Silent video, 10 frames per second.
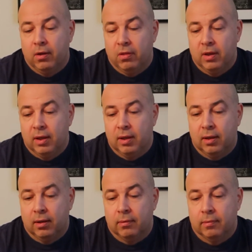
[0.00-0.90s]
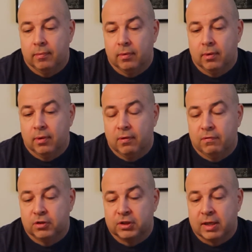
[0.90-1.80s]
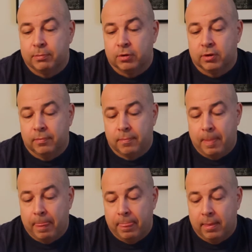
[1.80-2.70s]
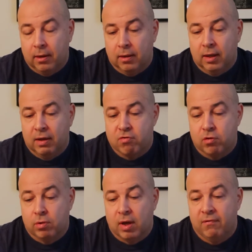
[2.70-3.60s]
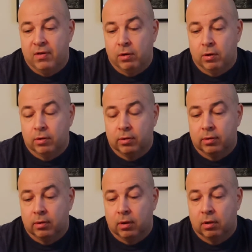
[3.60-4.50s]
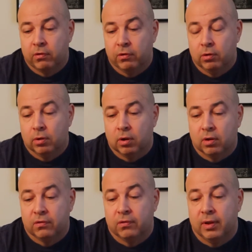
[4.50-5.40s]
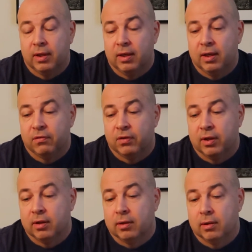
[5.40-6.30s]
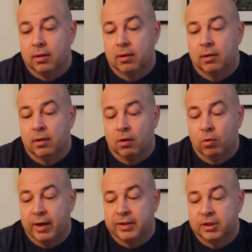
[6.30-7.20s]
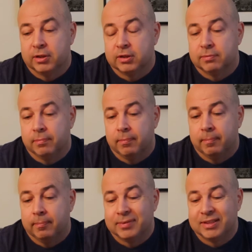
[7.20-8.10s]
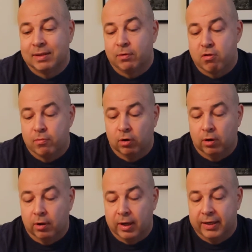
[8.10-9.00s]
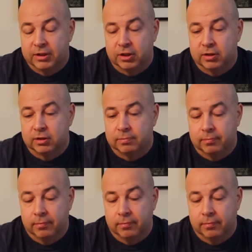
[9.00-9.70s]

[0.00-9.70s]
The first chapter gives you a very good overview of the different locations. Some of the smaller locations,